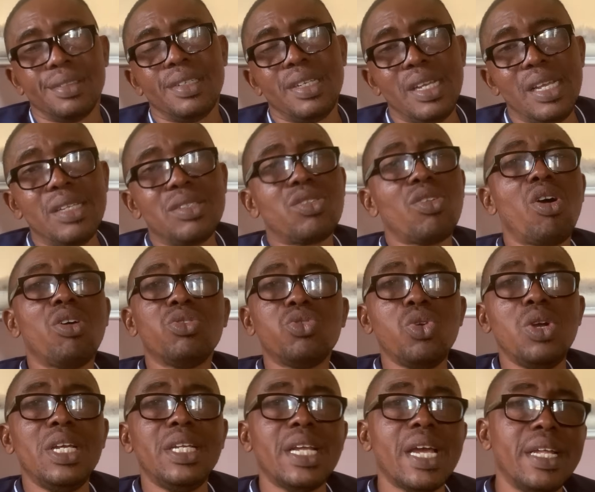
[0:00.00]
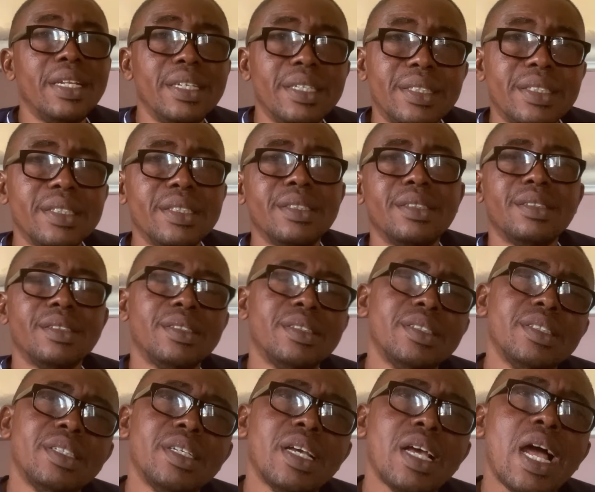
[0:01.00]
He's not doing anything.
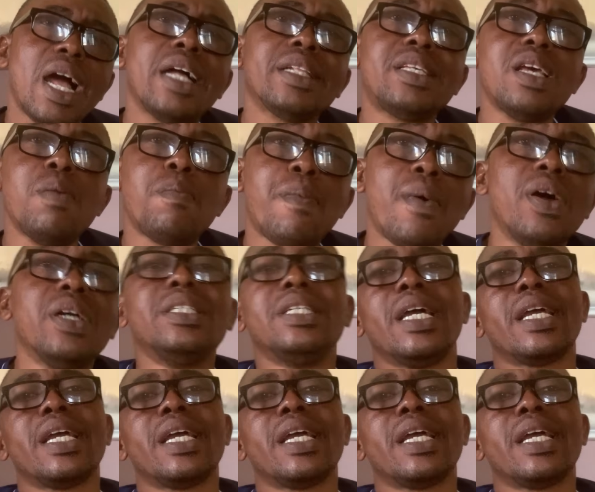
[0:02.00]
At a point,